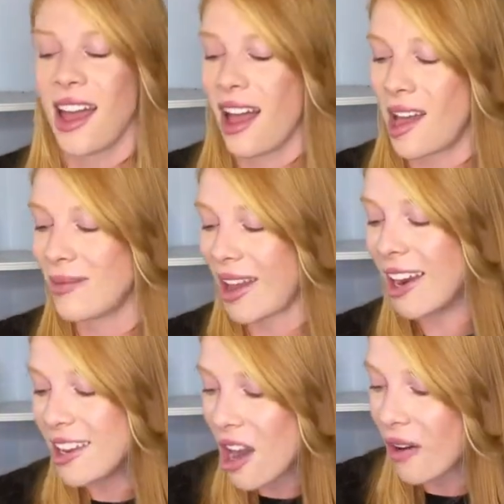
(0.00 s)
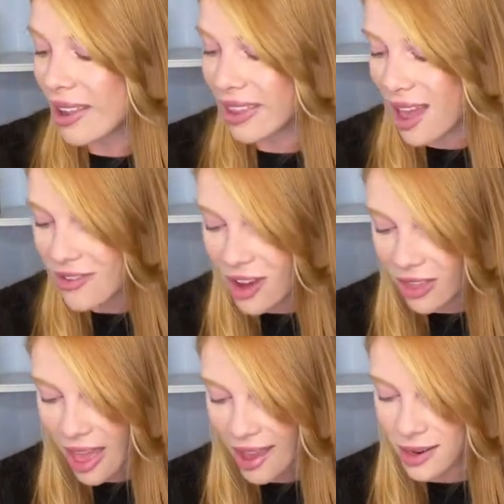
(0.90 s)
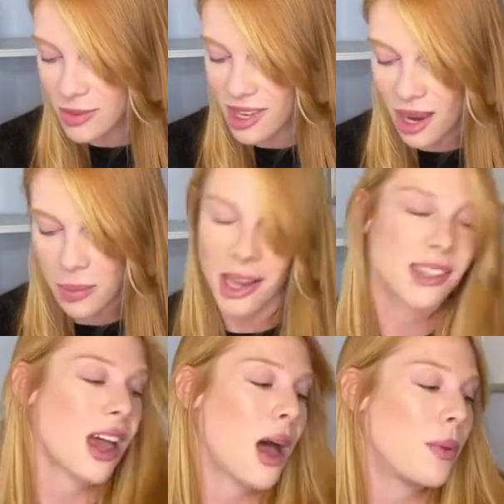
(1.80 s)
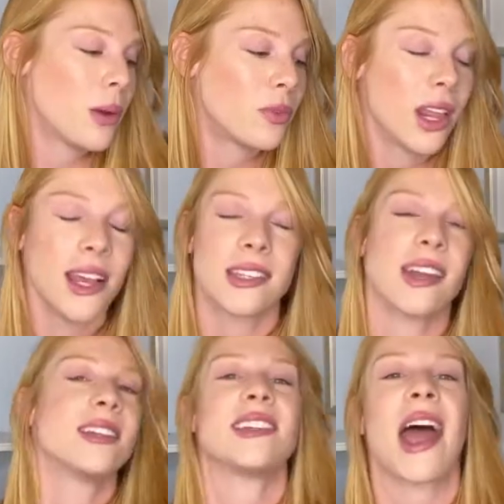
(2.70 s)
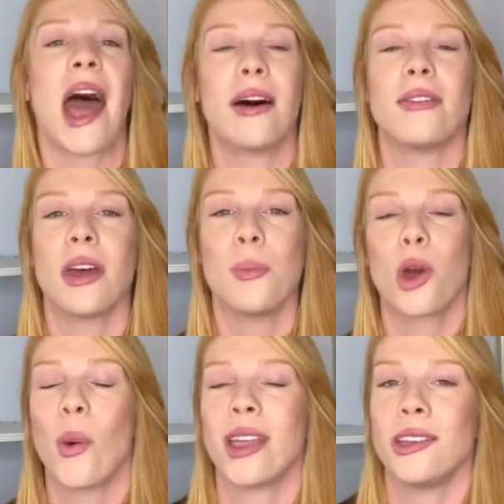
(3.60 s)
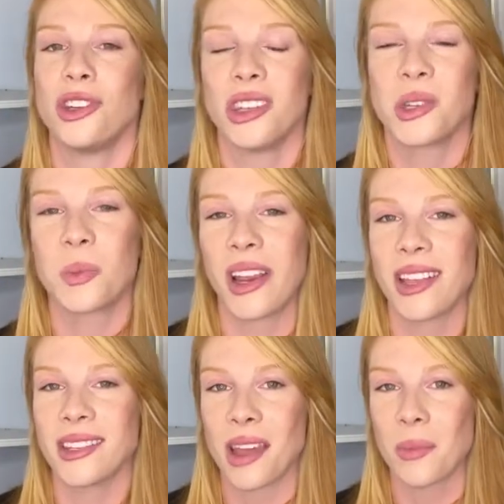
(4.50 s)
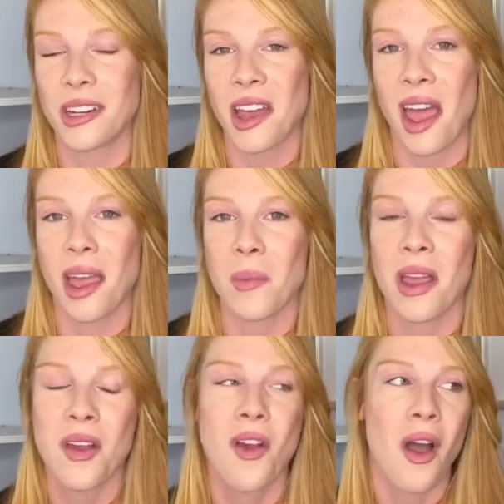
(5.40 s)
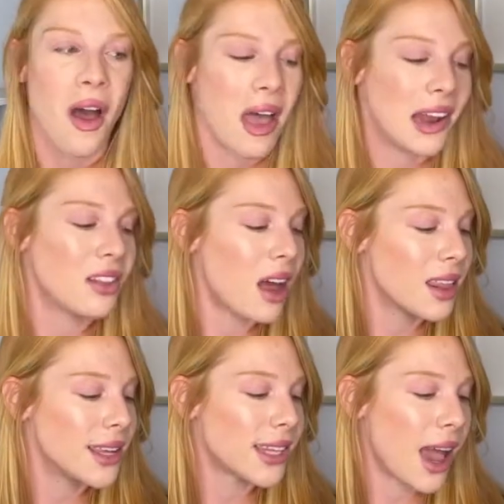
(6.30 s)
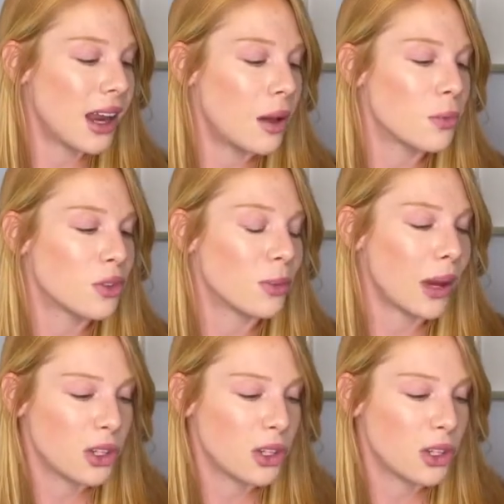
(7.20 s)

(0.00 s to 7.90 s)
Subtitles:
I know I love all the items that I picked up and I'm really excited to have them going into the spring and summertime. And a lot of these items from my